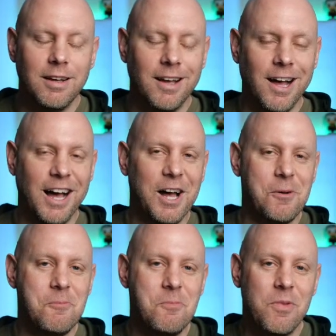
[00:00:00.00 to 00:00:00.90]

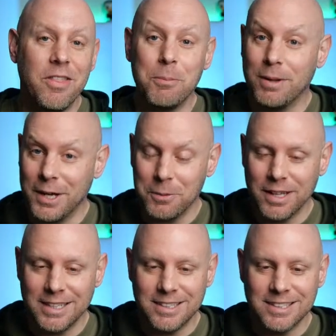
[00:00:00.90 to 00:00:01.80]
the player would
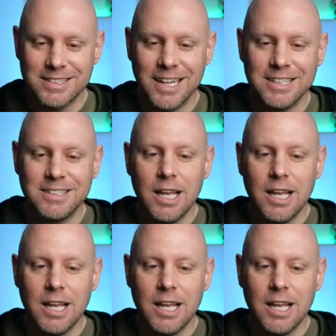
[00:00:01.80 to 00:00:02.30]
like to discuss.